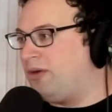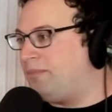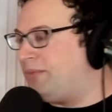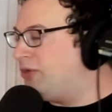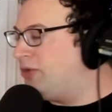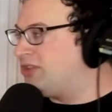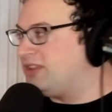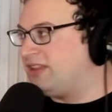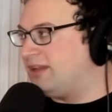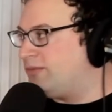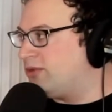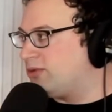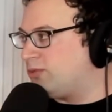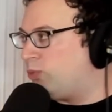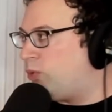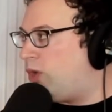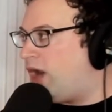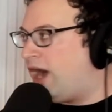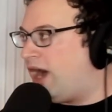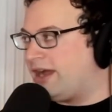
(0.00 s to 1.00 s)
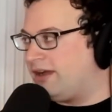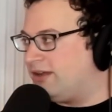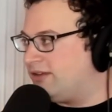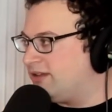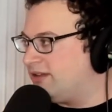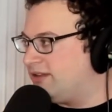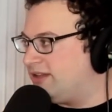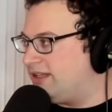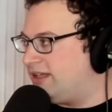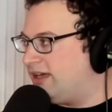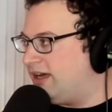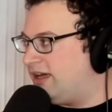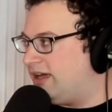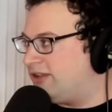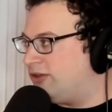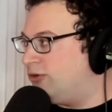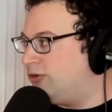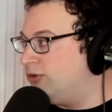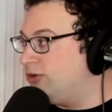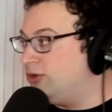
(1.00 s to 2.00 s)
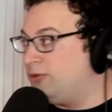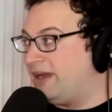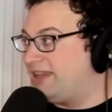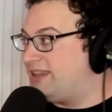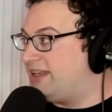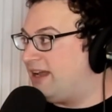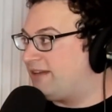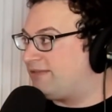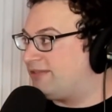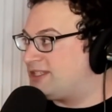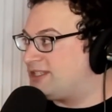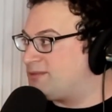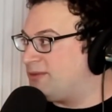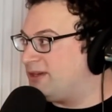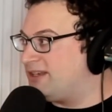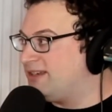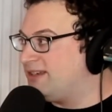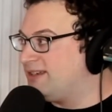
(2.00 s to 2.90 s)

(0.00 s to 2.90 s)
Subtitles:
both of them were wild. The Hulu and the Netflix one.